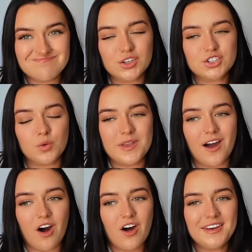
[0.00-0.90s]
So we
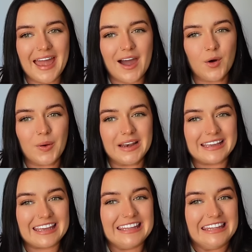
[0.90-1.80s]
are now
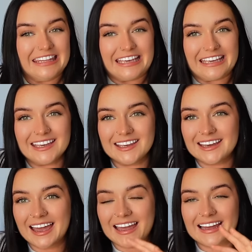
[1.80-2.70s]
like a
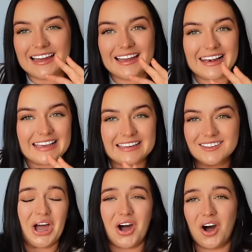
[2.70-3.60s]
year and
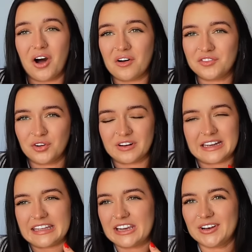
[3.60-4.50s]
like half, not
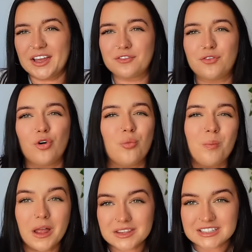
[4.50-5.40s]
really, a year and like 4
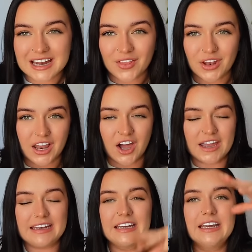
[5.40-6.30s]
months down the
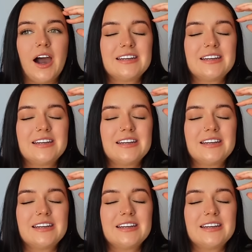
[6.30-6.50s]
line.